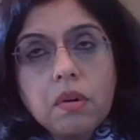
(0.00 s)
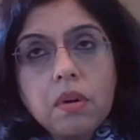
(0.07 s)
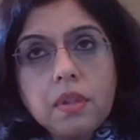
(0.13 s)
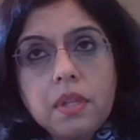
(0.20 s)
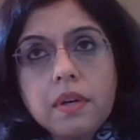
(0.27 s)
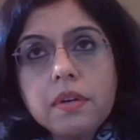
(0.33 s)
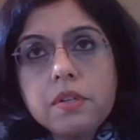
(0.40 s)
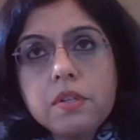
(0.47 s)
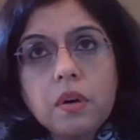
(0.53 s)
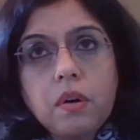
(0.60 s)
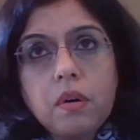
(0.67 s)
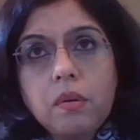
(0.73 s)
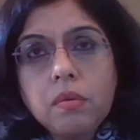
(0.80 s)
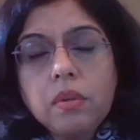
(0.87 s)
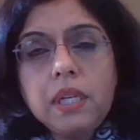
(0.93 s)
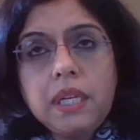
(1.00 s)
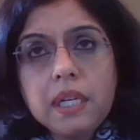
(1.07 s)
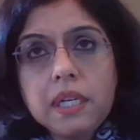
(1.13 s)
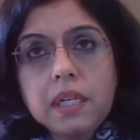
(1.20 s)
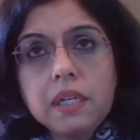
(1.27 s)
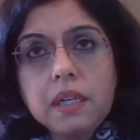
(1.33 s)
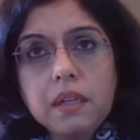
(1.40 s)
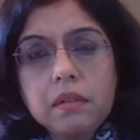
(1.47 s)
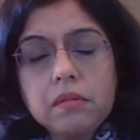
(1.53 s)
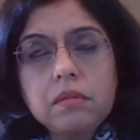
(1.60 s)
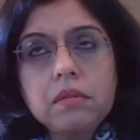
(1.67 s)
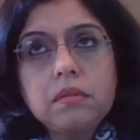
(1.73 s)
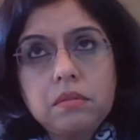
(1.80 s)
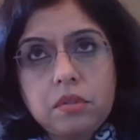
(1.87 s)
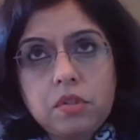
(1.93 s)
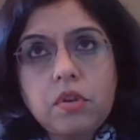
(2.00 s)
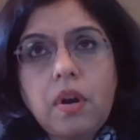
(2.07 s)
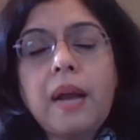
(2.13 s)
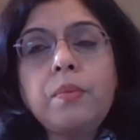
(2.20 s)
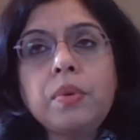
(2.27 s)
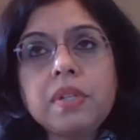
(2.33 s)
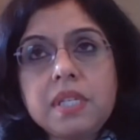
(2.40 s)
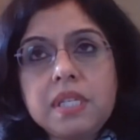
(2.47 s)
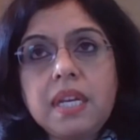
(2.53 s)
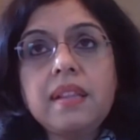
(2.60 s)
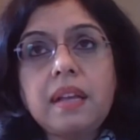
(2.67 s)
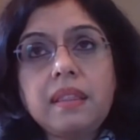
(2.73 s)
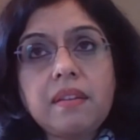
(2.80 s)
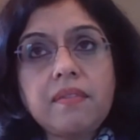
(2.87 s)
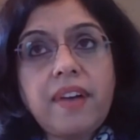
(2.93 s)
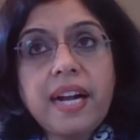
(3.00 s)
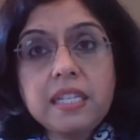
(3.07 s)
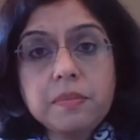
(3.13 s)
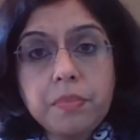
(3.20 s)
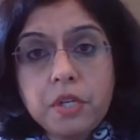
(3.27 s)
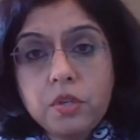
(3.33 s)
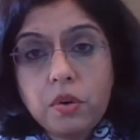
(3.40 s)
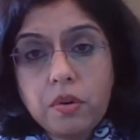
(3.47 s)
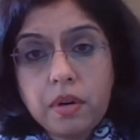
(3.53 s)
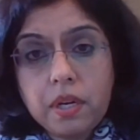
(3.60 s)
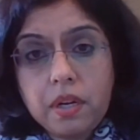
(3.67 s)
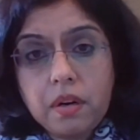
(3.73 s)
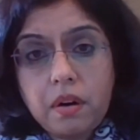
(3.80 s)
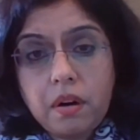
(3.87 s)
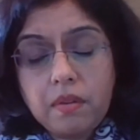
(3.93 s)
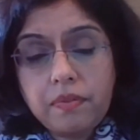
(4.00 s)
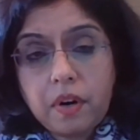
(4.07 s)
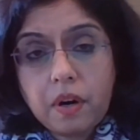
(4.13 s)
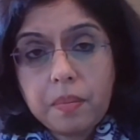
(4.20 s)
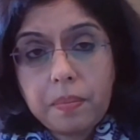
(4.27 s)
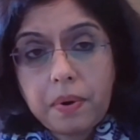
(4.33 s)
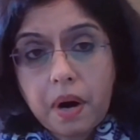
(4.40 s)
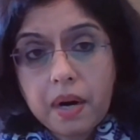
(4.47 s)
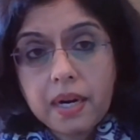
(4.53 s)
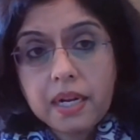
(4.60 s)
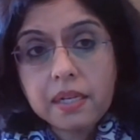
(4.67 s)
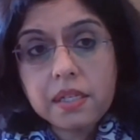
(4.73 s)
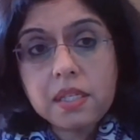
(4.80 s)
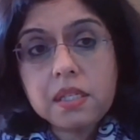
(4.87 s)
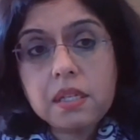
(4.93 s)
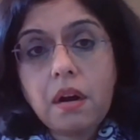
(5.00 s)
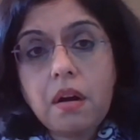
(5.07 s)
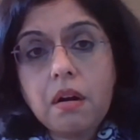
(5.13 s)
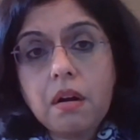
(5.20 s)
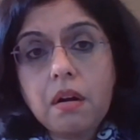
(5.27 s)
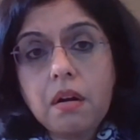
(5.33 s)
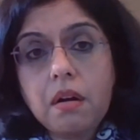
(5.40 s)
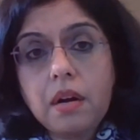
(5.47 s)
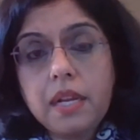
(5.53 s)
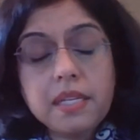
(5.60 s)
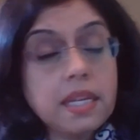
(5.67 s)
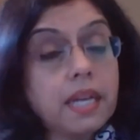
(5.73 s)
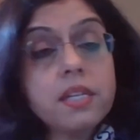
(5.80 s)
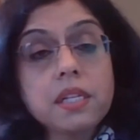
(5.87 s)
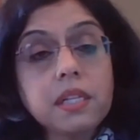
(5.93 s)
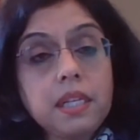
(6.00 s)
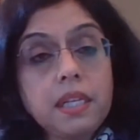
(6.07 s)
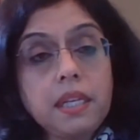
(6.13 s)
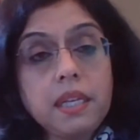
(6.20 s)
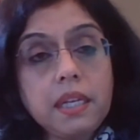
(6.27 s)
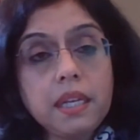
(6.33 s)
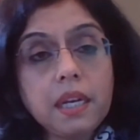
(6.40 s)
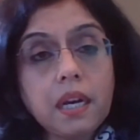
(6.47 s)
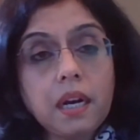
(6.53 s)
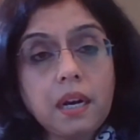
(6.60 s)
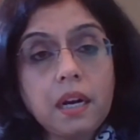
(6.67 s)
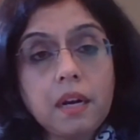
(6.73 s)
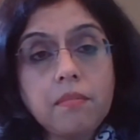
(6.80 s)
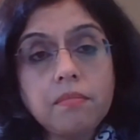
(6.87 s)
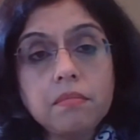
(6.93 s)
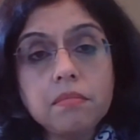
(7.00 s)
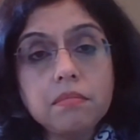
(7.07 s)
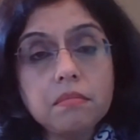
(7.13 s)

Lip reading: there's only so I will say that the vast majority of our products are essentially, they're